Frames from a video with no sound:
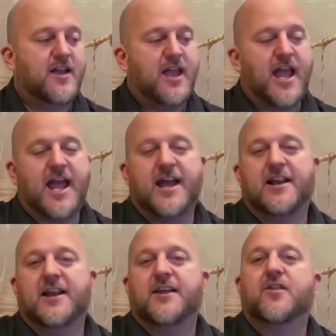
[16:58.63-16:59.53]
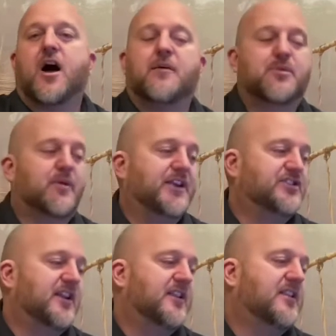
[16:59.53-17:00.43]
and in the
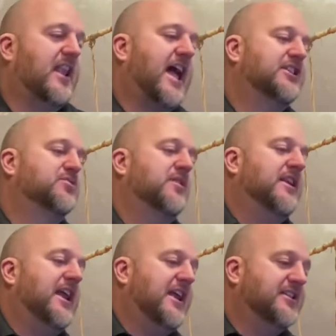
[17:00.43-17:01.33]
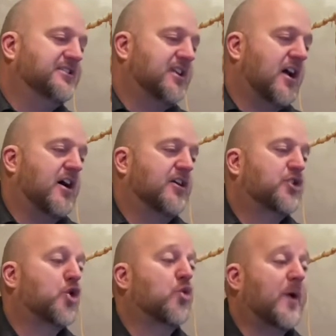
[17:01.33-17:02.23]
operation. And the last one is
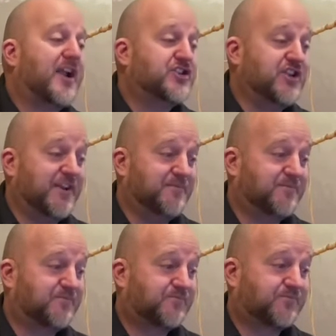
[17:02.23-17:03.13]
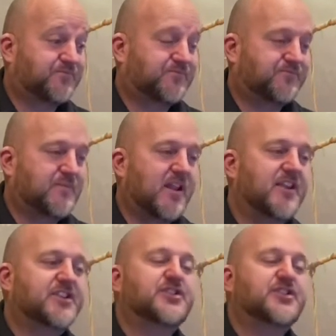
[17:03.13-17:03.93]
correction. This is